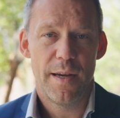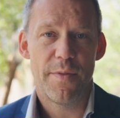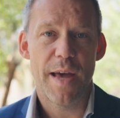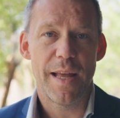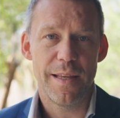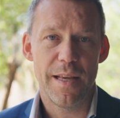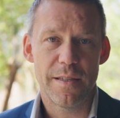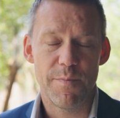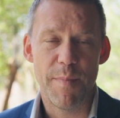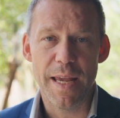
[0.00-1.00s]
and that
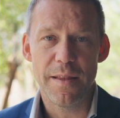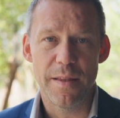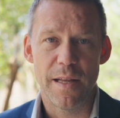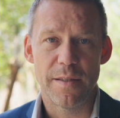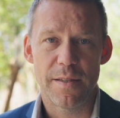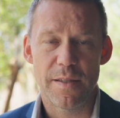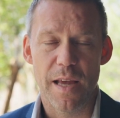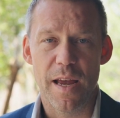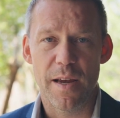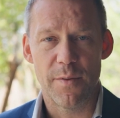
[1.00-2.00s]
is maintenance,
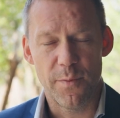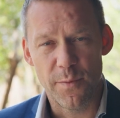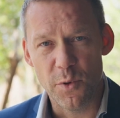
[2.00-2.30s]
uh,